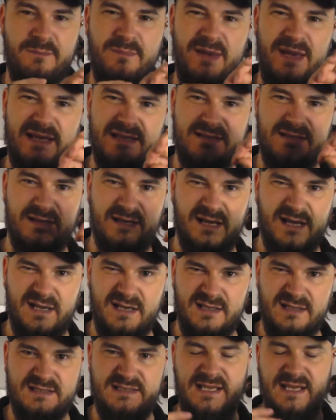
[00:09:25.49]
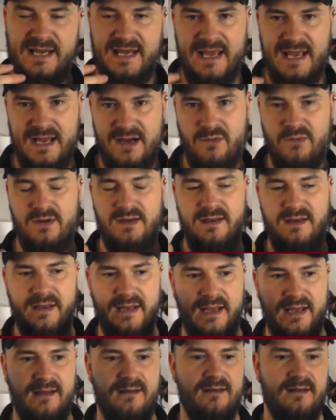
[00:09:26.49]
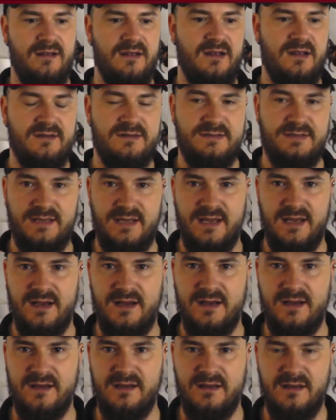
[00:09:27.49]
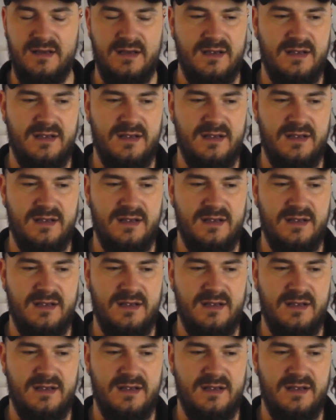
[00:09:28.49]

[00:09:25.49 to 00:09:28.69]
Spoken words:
bits that kind of stick out and that to the eye.